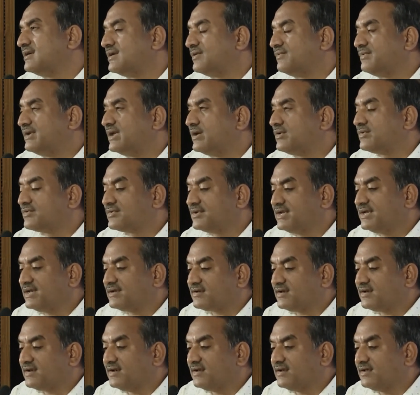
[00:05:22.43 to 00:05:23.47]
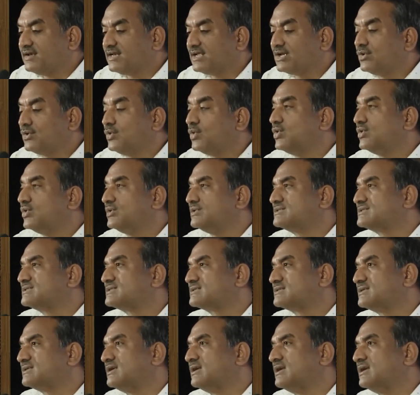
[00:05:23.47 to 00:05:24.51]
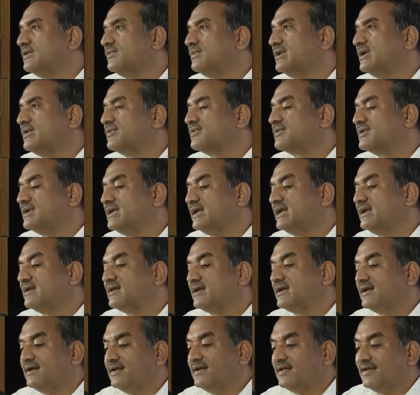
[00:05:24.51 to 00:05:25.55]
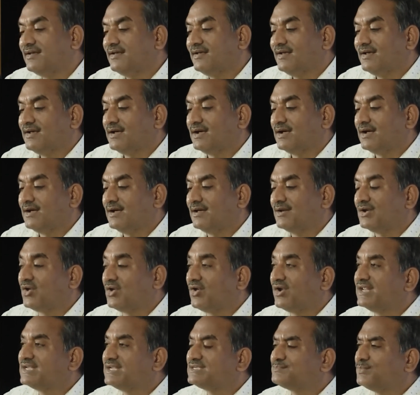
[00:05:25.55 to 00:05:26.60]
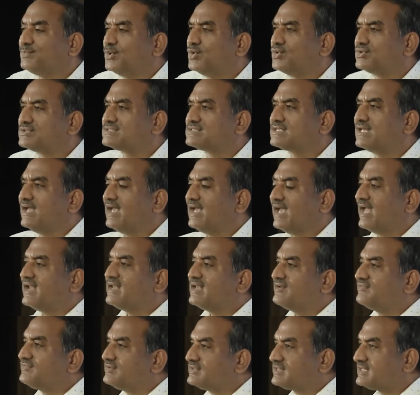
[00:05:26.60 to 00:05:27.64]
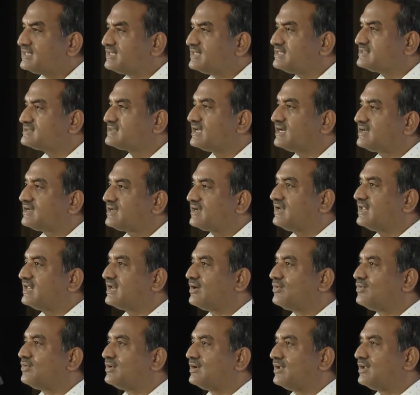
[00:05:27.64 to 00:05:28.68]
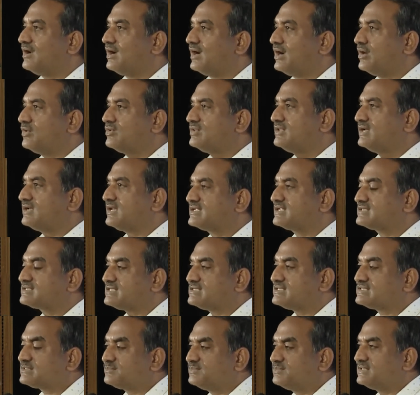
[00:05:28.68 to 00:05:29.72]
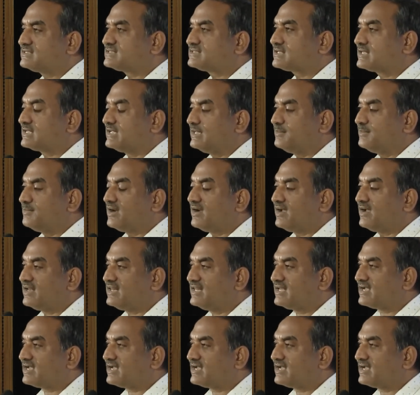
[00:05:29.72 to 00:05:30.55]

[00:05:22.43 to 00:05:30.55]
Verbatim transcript: we have created learning goals, uh, we have created uh, knowledge boards, and everything is centered around how that extensible schema and the